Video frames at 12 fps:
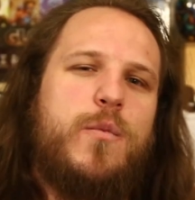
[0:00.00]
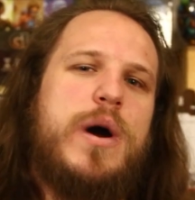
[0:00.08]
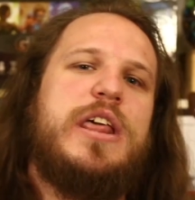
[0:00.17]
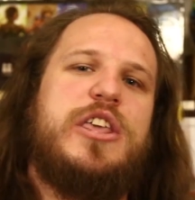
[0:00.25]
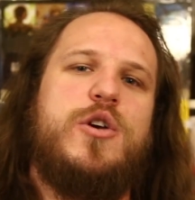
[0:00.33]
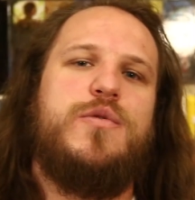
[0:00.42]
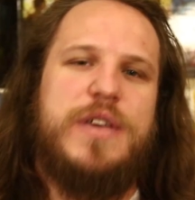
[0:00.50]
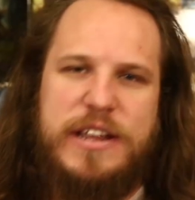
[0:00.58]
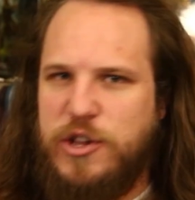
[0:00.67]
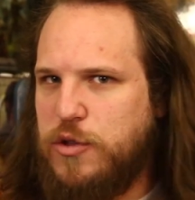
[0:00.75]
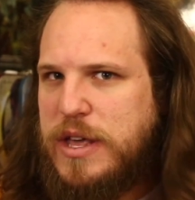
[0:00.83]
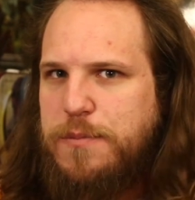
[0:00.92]
But what do you
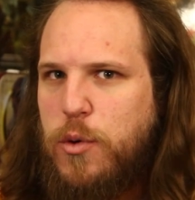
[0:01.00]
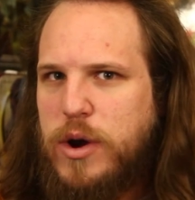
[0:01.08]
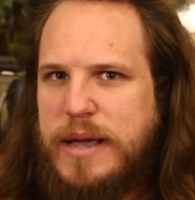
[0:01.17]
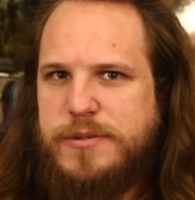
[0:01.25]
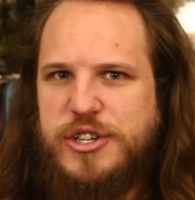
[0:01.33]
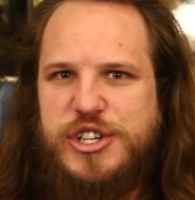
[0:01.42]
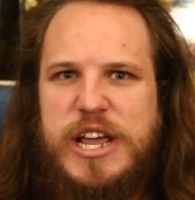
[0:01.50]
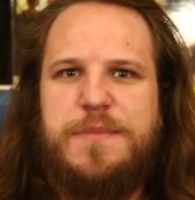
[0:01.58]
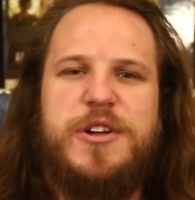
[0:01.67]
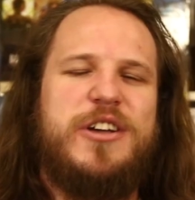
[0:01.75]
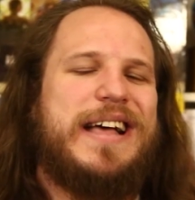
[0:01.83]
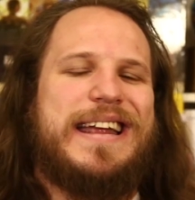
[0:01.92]
think? Do you think board games are
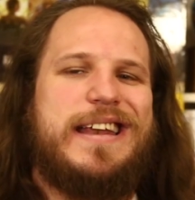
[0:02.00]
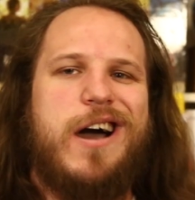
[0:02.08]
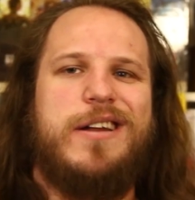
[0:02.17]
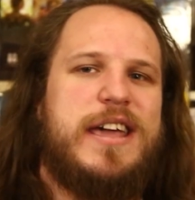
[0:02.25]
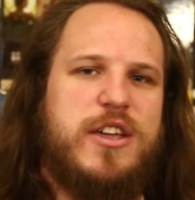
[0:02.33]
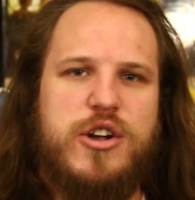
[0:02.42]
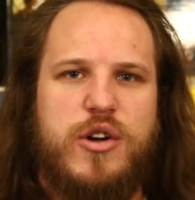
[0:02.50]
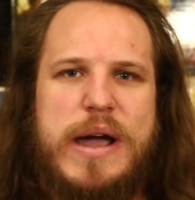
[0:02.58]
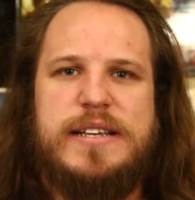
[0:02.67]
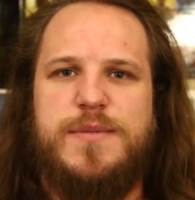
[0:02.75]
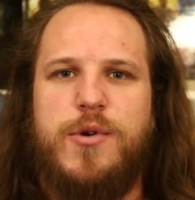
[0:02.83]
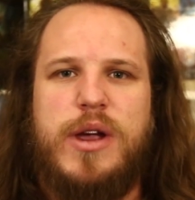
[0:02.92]
cheap? Or are you like, no, Nick, you're
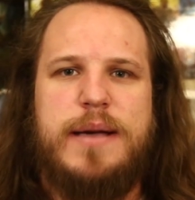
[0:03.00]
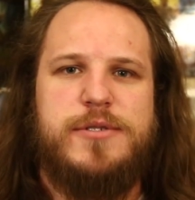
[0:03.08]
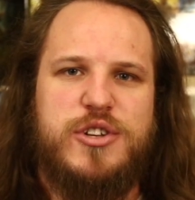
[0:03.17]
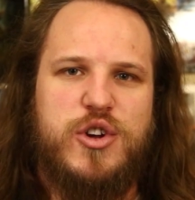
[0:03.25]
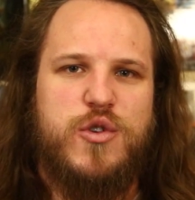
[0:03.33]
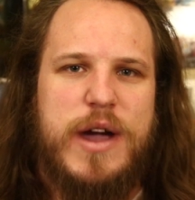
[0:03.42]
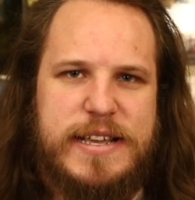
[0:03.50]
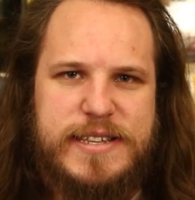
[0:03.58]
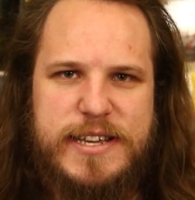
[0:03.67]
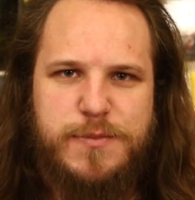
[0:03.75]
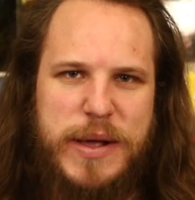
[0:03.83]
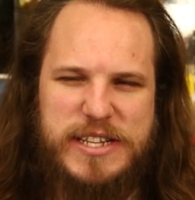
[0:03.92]
crazy. Board games are
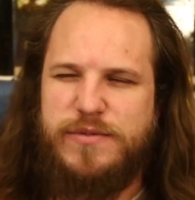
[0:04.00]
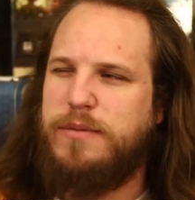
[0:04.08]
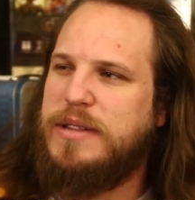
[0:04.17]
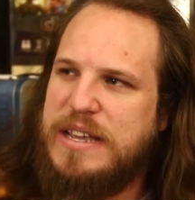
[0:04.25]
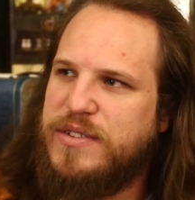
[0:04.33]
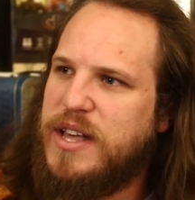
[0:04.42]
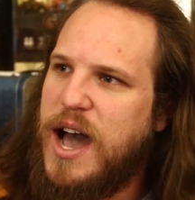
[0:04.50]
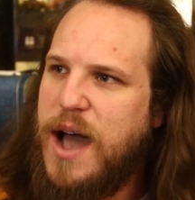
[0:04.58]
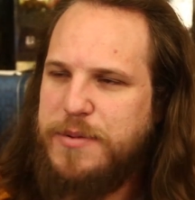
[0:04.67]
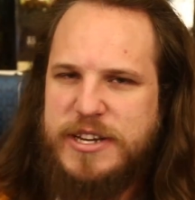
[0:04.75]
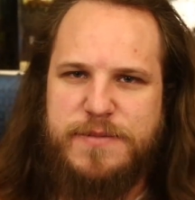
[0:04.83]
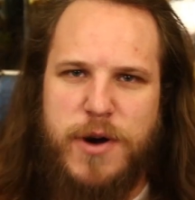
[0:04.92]
crazy expensive. I'm leaving the
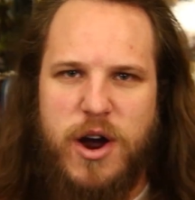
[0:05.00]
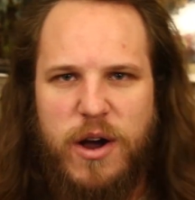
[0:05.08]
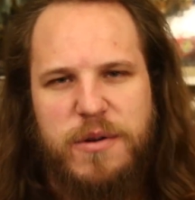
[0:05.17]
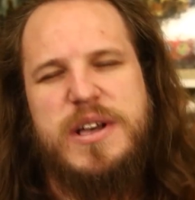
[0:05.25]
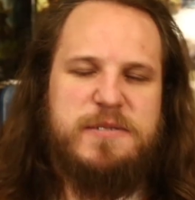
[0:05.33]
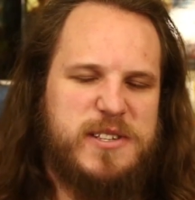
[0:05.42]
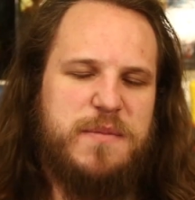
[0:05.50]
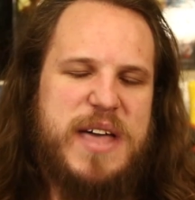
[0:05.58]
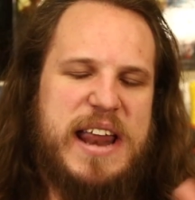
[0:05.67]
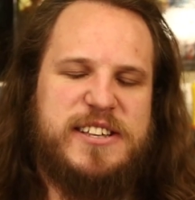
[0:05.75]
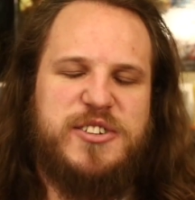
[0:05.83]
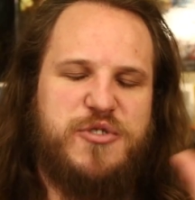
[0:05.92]
hobby tomorrow. Some of
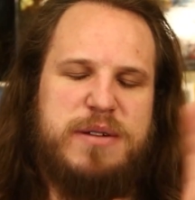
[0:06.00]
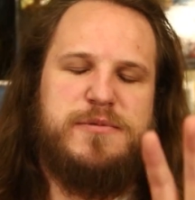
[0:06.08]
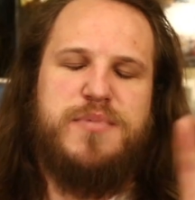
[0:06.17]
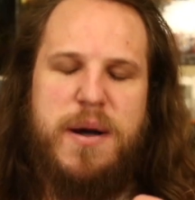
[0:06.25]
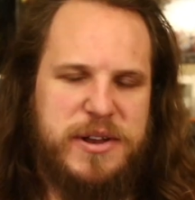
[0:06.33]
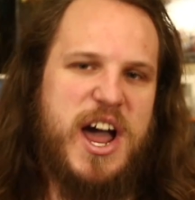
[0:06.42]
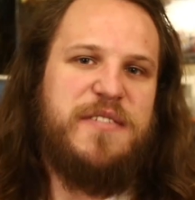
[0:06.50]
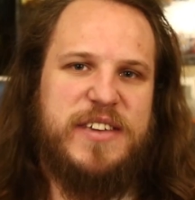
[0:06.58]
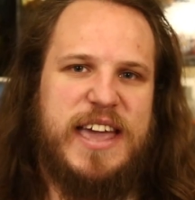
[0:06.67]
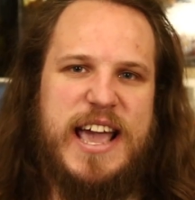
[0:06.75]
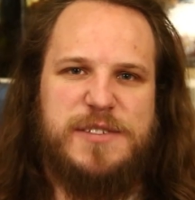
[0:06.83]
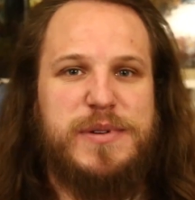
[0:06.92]
that extreme is probably not
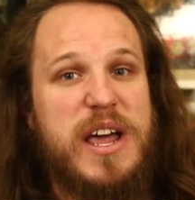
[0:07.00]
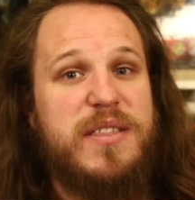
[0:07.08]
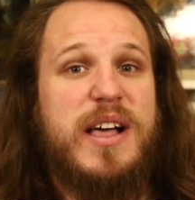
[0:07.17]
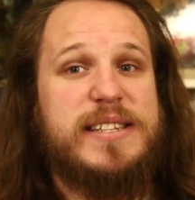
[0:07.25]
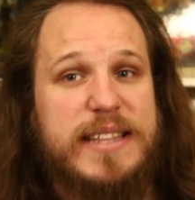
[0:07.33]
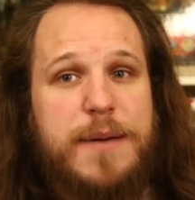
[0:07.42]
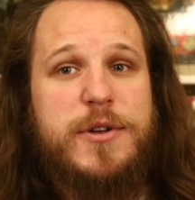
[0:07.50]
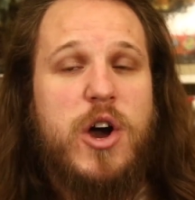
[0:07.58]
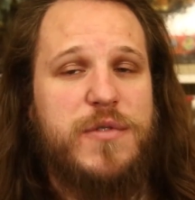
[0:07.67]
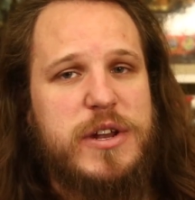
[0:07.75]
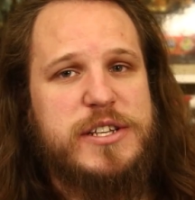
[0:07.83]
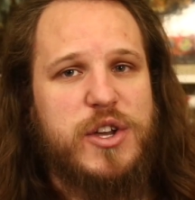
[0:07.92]
the case, but nonetheless, let me
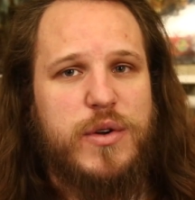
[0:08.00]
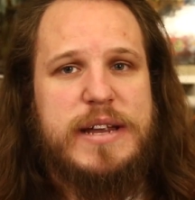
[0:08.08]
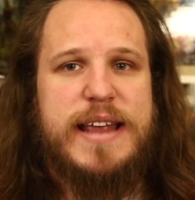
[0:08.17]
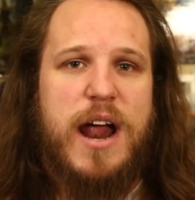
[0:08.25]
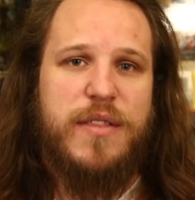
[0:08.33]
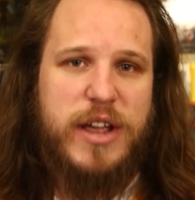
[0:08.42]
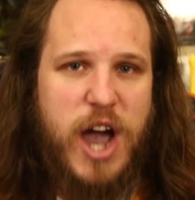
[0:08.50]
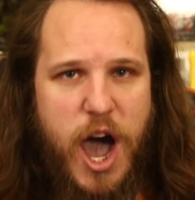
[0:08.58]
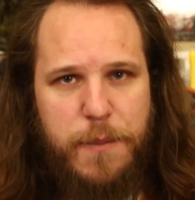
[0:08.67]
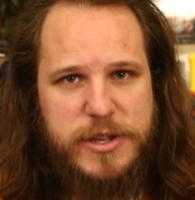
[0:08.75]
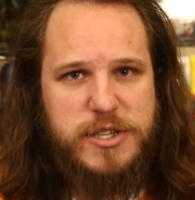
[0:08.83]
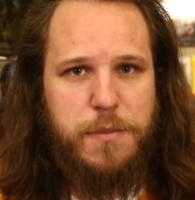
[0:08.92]
know if you disagree down in the
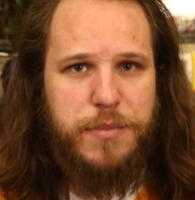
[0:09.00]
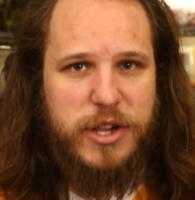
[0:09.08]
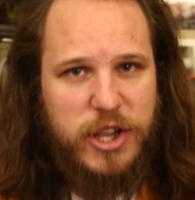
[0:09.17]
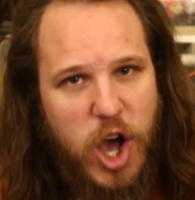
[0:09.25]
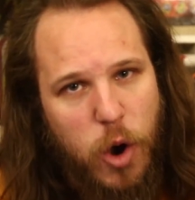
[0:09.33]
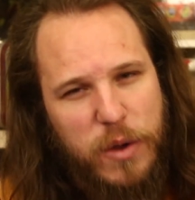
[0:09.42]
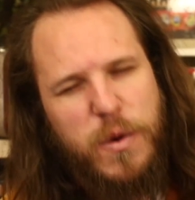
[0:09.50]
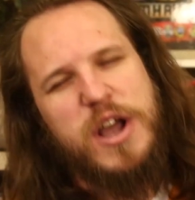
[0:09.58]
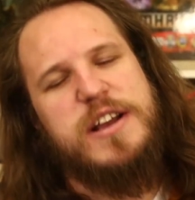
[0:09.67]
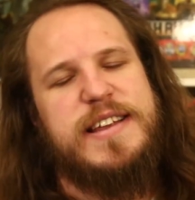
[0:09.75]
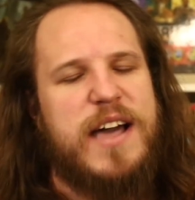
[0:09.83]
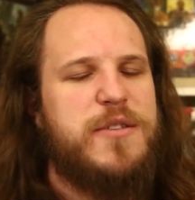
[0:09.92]
comments below. And
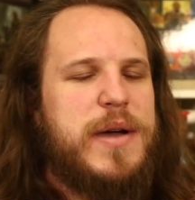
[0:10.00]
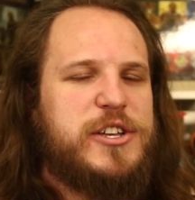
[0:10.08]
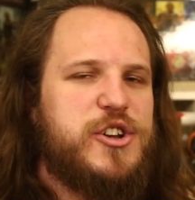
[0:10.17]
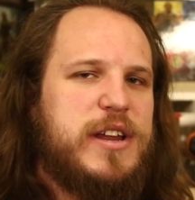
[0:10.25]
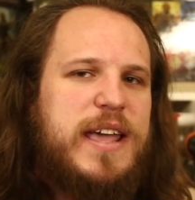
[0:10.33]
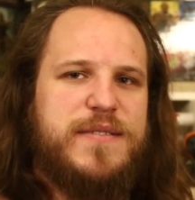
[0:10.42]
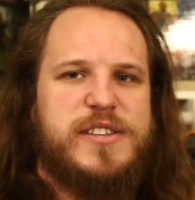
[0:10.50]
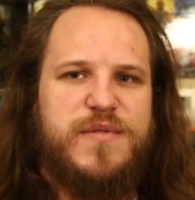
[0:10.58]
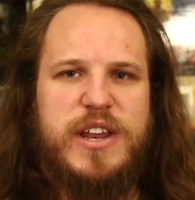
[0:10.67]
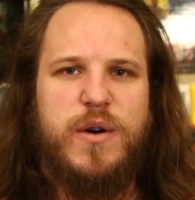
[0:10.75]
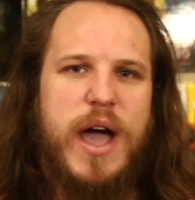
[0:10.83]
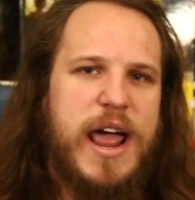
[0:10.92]
while you're down there, make sure to give this
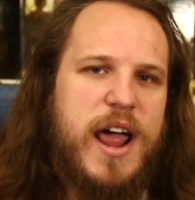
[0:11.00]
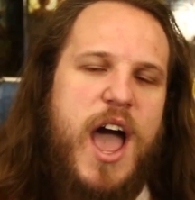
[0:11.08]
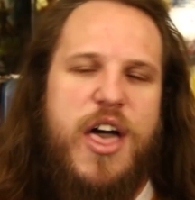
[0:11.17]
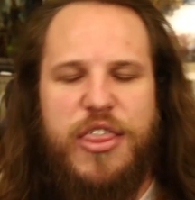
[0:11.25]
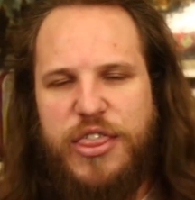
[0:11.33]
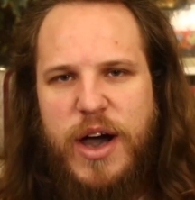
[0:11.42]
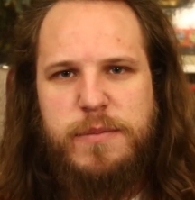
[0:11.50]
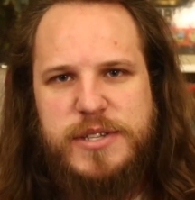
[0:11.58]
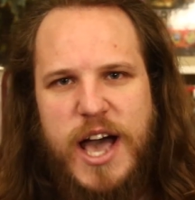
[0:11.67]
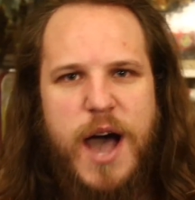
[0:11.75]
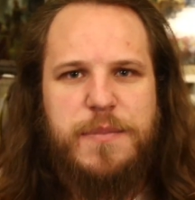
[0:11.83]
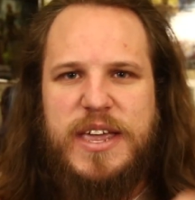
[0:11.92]
video a
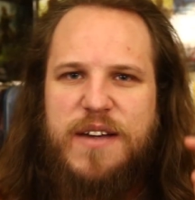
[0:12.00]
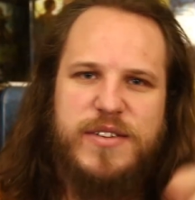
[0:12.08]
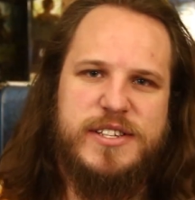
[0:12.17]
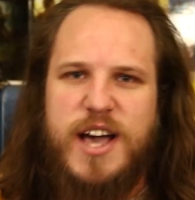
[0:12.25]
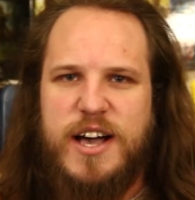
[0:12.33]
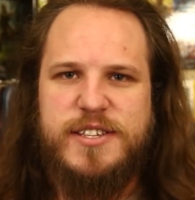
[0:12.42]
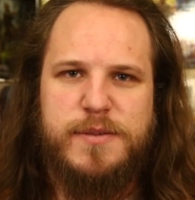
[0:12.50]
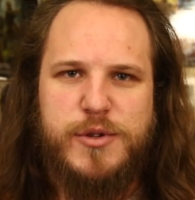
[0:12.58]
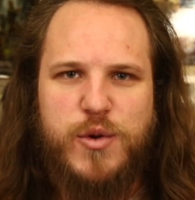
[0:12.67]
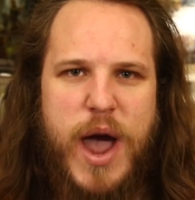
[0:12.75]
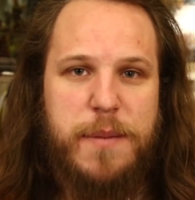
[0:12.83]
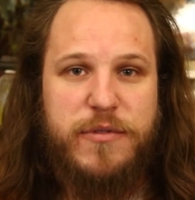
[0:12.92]
thumbs up, give us a
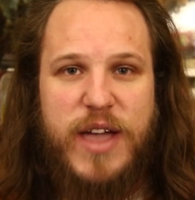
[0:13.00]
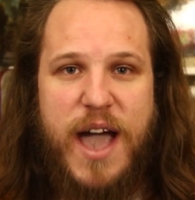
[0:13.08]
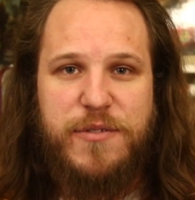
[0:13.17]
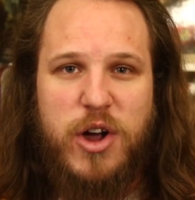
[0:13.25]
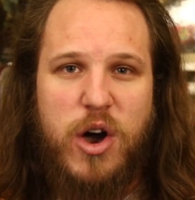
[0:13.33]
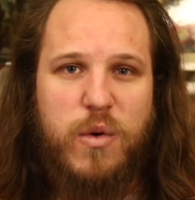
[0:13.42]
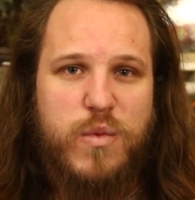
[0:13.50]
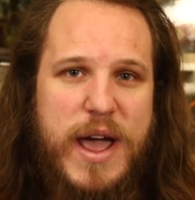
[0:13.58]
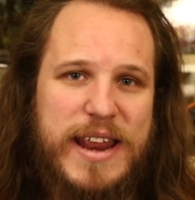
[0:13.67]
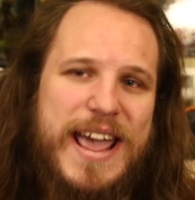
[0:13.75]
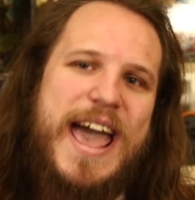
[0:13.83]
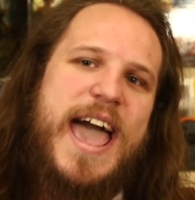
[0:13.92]
subscribe if you haven't
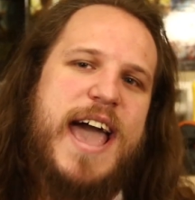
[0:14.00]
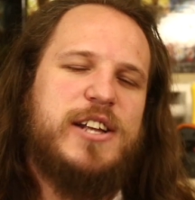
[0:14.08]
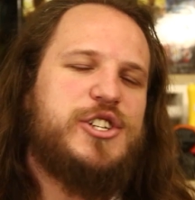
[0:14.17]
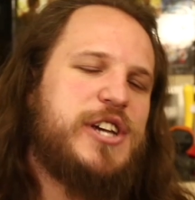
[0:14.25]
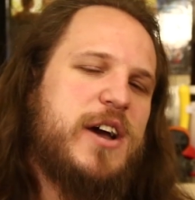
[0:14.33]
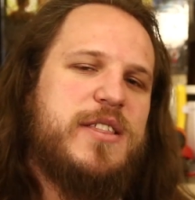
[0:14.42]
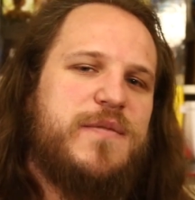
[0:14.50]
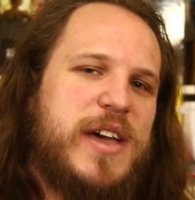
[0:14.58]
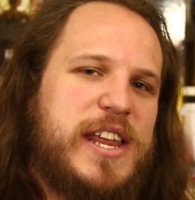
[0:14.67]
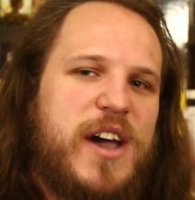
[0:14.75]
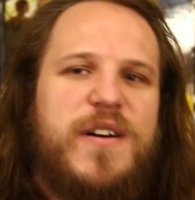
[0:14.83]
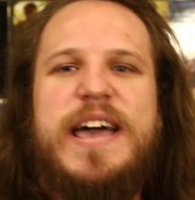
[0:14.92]
already, and share the
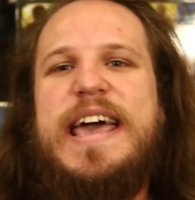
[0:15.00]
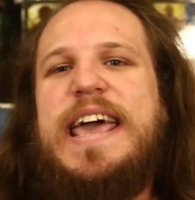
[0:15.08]
video